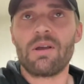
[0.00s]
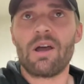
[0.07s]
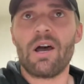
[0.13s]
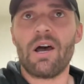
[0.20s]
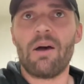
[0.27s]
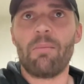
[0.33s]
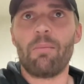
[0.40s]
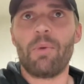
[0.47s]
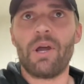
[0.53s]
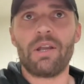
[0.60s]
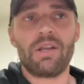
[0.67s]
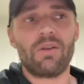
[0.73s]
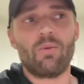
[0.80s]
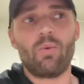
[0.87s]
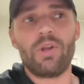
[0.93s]

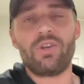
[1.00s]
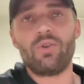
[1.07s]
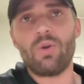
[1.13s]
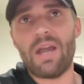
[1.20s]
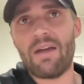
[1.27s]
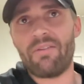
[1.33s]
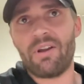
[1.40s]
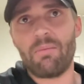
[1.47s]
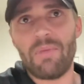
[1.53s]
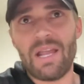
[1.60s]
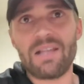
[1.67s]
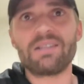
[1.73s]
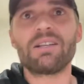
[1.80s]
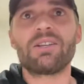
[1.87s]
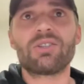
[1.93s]
But we do have an
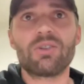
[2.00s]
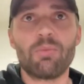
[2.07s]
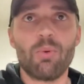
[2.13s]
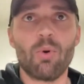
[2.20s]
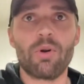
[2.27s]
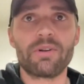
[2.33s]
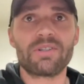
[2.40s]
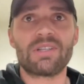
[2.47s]
amazing support